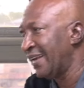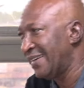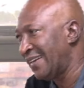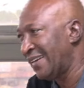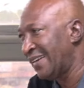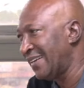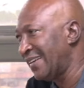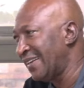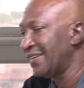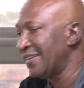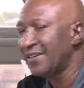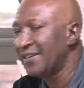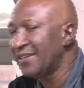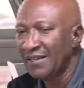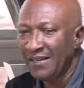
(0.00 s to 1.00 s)
Adani,
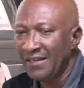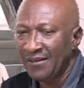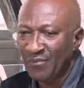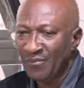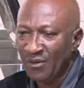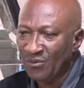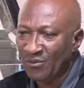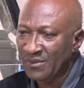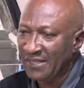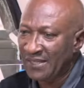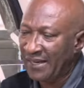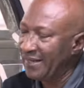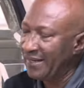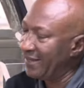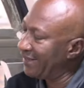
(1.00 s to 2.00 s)
me who
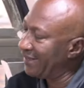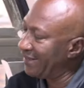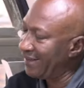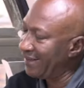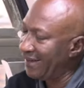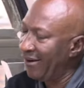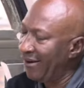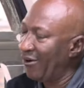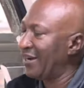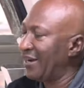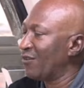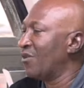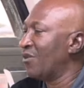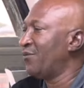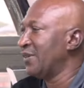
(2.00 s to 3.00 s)
say. A
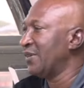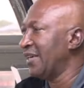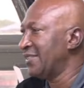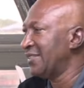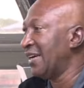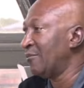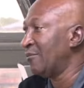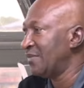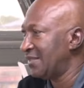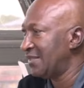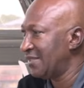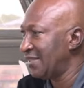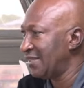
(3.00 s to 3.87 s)
honor crop for your jams.